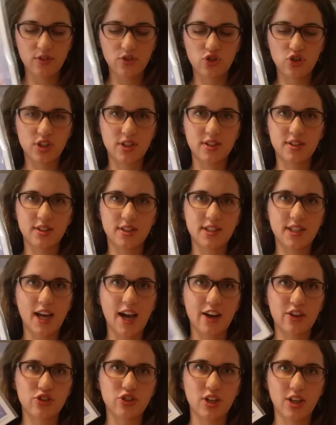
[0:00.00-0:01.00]
just a
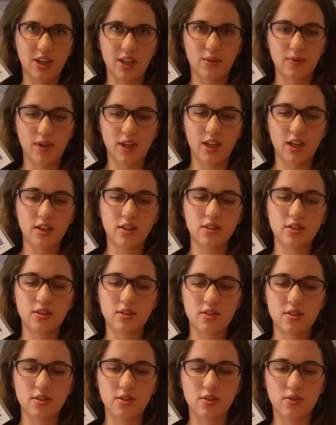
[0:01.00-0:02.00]
stash anyway.
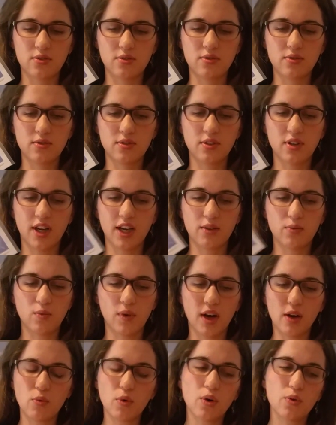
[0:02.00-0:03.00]
So
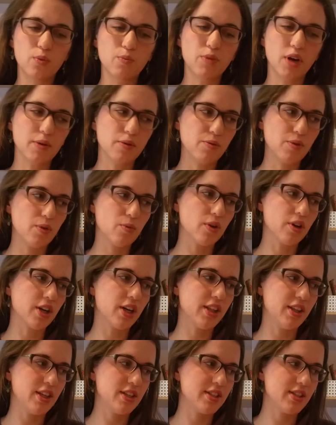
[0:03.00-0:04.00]
I won't probably work
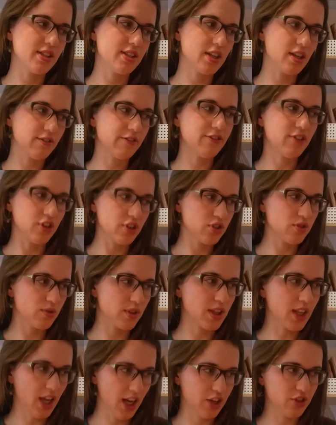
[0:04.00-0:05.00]
on these until I'm finished
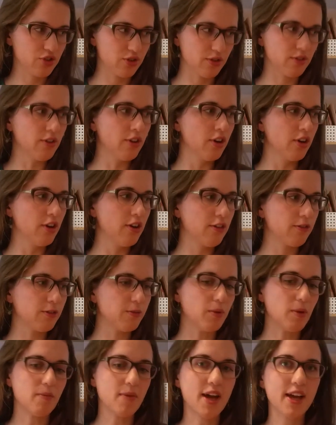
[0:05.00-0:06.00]
with the angel
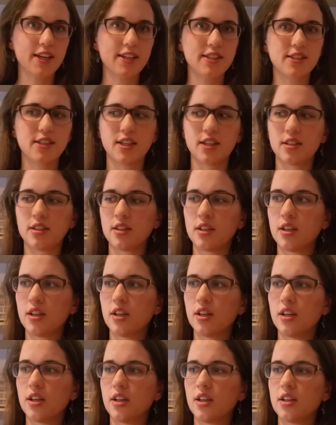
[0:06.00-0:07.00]
from the magazine.
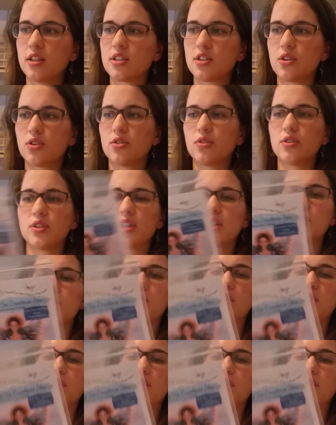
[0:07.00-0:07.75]
So this